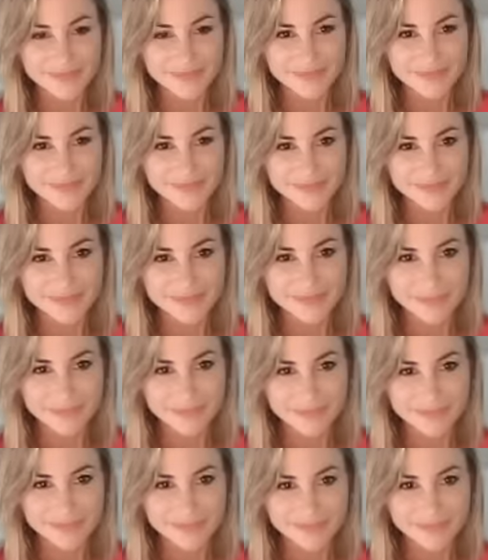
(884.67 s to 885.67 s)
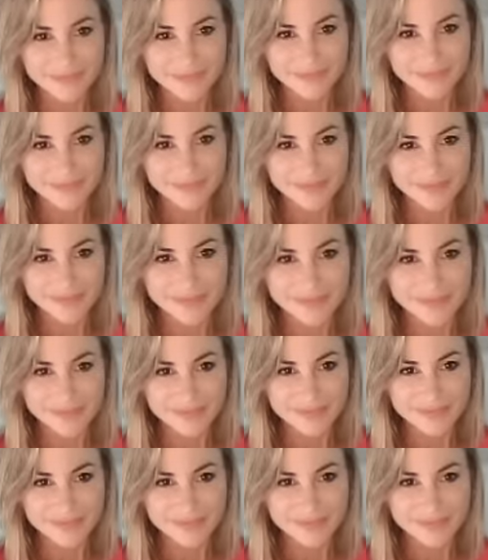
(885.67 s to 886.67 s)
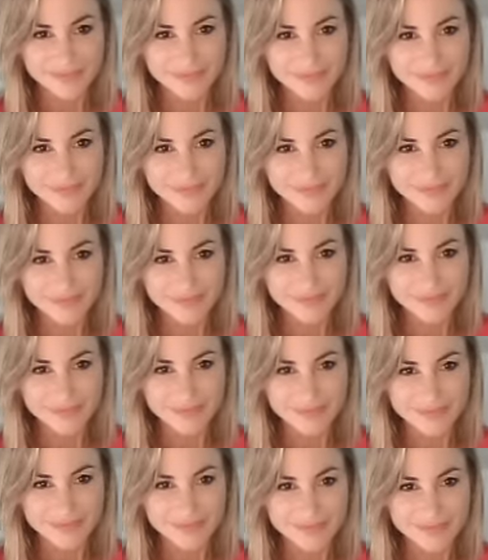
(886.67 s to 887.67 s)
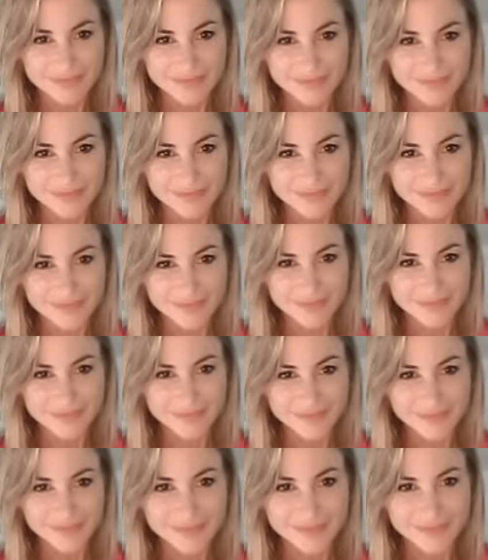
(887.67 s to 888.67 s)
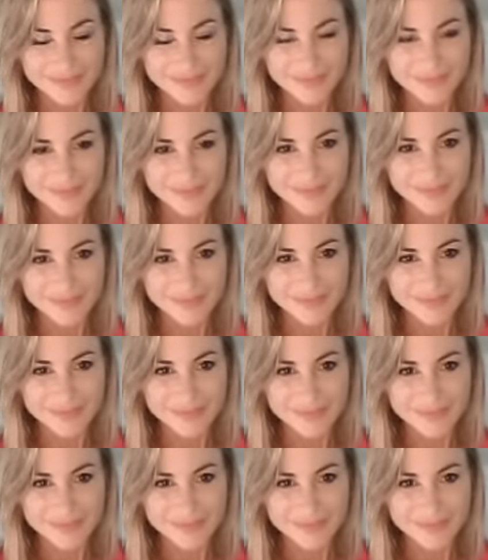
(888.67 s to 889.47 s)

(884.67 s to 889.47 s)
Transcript: (not speaking)